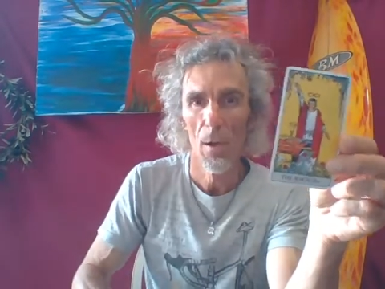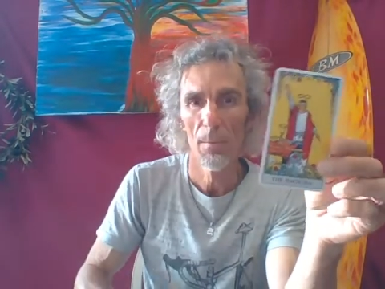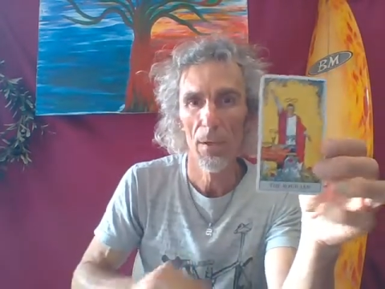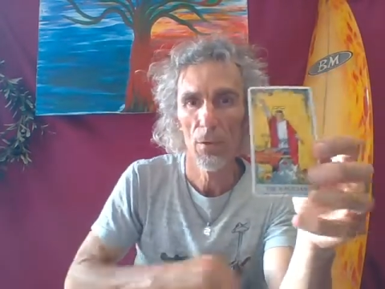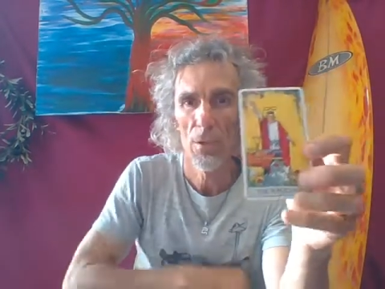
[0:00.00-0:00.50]

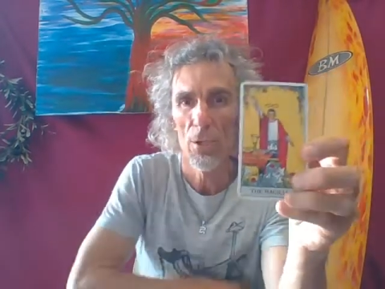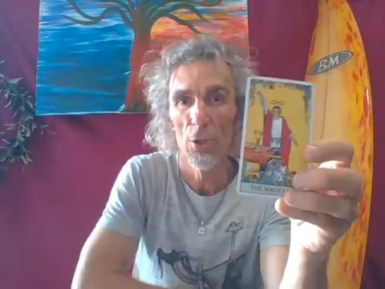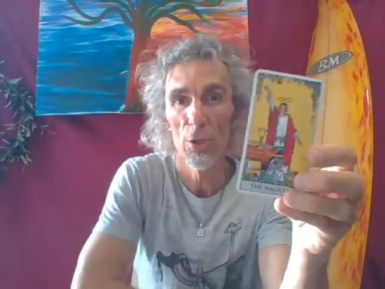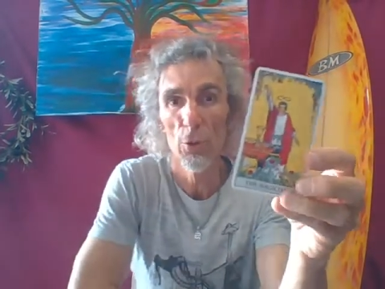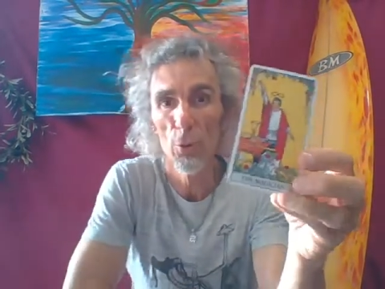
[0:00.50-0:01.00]
because
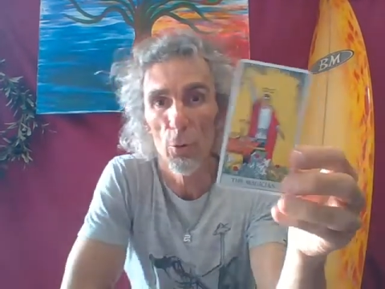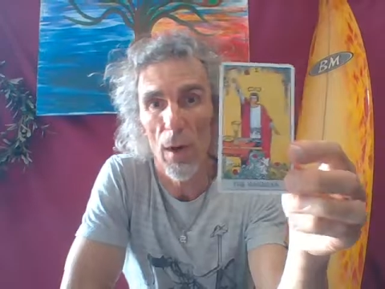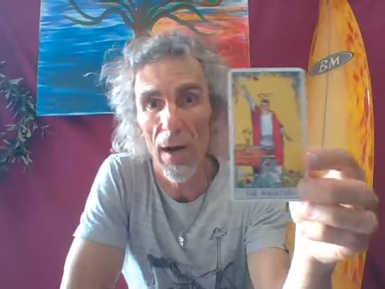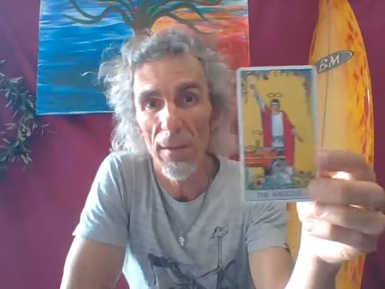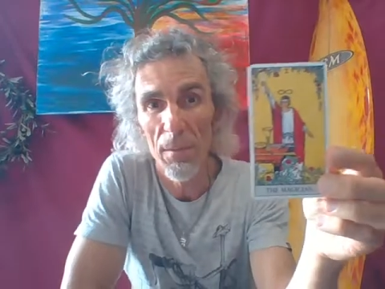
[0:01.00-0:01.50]
you
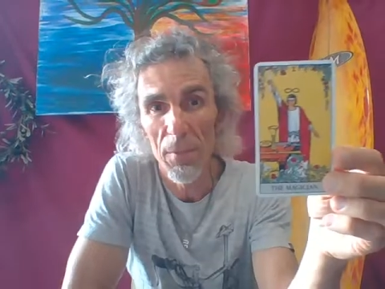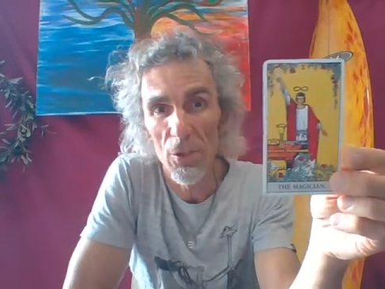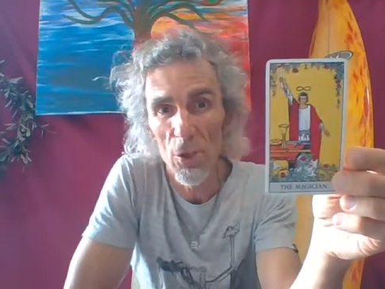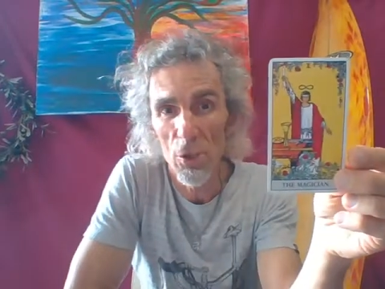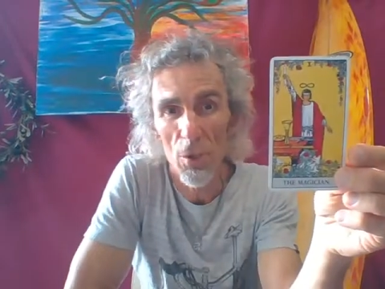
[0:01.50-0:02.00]
are the
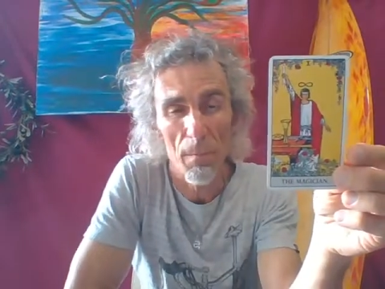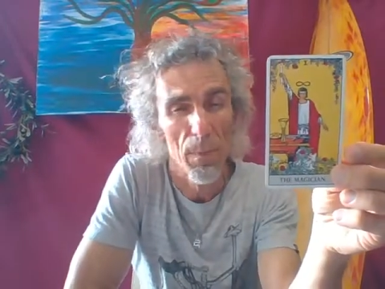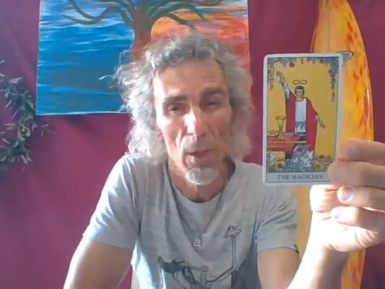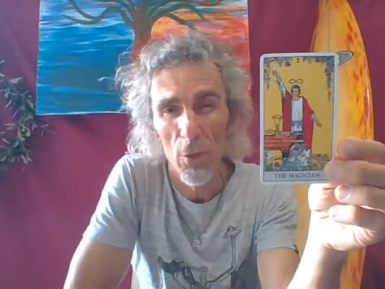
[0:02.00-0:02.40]
Magician.